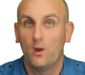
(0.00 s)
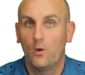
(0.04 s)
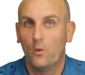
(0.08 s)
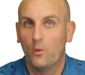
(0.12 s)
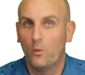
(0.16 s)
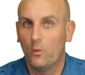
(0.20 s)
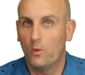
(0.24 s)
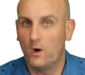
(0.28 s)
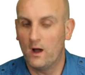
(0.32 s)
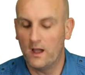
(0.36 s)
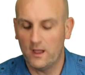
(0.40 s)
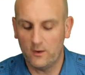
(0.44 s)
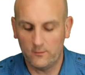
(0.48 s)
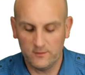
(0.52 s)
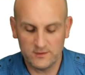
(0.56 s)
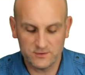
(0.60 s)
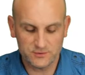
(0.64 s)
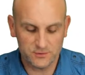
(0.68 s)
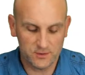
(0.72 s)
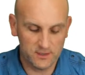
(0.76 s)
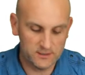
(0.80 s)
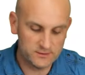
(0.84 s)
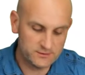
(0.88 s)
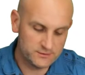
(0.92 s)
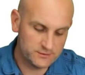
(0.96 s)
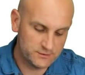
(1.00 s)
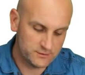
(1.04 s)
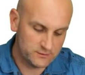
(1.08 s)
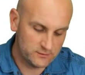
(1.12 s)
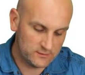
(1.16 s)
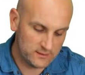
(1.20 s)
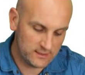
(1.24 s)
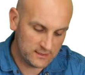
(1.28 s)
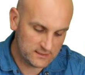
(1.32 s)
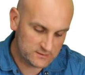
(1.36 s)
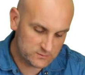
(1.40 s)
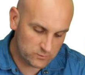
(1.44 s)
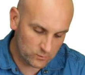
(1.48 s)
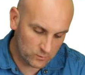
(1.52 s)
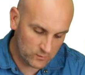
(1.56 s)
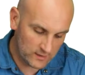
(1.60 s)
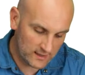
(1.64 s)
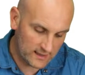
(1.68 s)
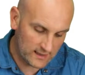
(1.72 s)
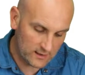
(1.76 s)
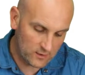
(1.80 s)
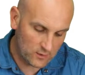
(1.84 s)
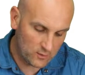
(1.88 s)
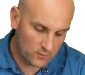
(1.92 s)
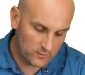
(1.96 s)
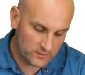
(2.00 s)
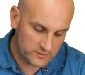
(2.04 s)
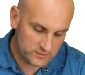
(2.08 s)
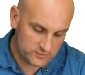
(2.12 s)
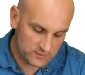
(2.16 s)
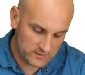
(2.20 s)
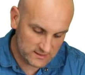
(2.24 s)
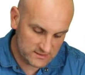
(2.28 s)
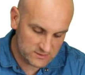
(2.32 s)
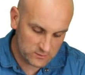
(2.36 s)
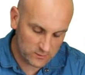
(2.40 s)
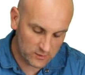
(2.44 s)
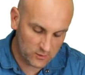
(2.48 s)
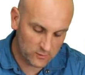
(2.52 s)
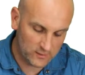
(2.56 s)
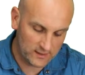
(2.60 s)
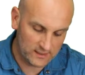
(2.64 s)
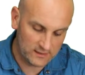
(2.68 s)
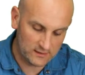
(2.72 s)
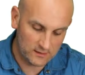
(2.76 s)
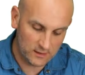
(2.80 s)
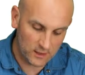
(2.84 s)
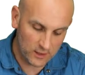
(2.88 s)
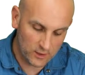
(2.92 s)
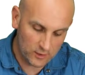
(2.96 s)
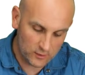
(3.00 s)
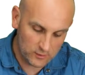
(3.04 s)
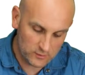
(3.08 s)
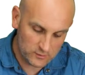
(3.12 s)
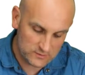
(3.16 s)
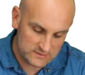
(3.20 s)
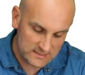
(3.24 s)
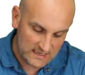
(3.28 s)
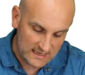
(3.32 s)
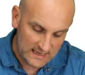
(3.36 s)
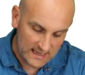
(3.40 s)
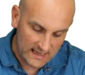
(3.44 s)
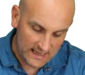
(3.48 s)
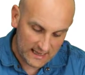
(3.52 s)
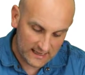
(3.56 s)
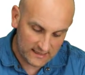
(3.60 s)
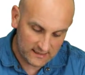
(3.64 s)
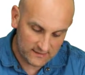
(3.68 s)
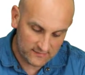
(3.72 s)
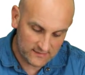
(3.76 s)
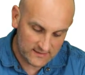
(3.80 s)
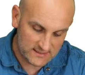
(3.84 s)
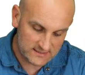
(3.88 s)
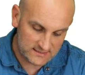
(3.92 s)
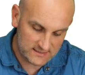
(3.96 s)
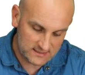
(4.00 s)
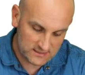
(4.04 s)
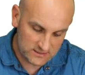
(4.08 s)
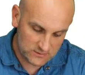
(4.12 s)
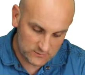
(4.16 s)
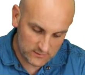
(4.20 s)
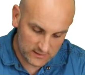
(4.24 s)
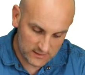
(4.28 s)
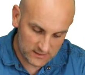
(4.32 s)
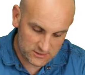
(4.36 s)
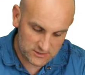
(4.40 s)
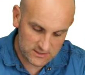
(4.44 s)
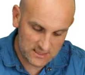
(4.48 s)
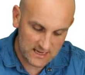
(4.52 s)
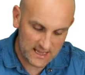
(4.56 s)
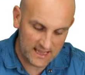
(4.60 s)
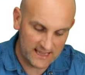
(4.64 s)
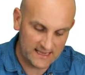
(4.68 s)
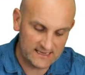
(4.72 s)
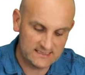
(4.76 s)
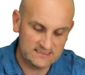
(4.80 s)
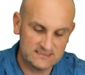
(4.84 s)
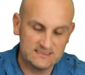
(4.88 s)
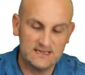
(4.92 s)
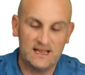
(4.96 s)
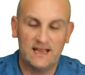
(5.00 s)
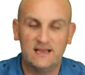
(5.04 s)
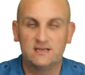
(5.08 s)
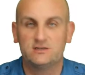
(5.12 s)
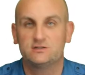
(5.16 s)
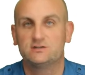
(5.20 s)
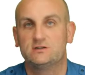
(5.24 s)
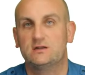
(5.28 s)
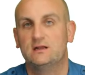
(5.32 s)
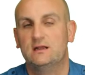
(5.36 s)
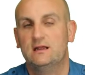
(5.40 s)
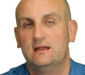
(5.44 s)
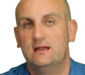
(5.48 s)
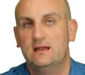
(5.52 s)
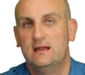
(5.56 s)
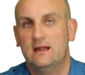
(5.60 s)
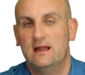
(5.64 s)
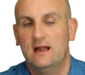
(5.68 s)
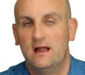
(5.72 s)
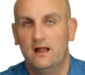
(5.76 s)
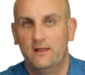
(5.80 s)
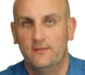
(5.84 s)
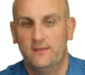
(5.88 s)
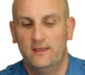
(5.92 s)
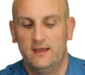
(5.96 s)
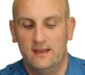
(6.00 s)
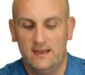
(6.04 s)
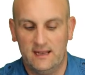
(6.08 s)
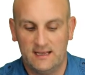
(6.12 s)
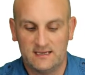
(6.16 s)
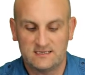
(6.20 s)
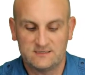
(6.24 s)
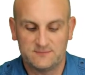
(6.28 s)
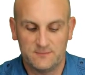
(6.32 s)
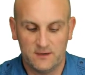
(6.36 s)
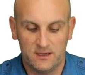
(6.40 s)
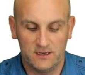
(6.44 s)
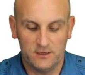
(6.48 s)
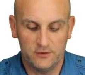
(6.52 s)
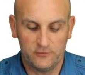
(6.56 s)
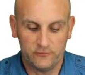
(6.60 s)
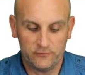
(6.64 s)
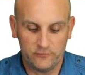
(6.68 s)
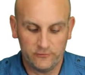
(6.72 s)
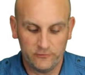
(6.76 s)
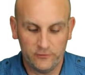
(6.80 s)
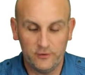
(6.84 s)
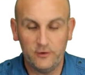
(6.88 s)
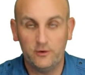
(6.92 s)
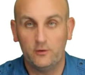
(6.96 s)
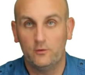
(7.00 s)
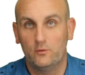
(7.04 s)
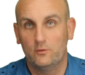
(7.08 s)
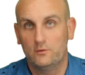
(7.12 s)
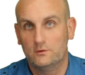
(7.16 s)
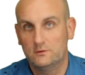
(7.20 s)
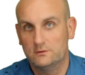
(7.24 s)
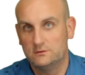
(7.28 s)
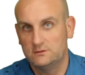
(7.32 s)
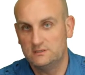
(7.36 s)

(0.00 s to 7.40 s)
Why are we trying to do this? Well, we're trying to equate those. And in this situation, x dashed and that x minus 2.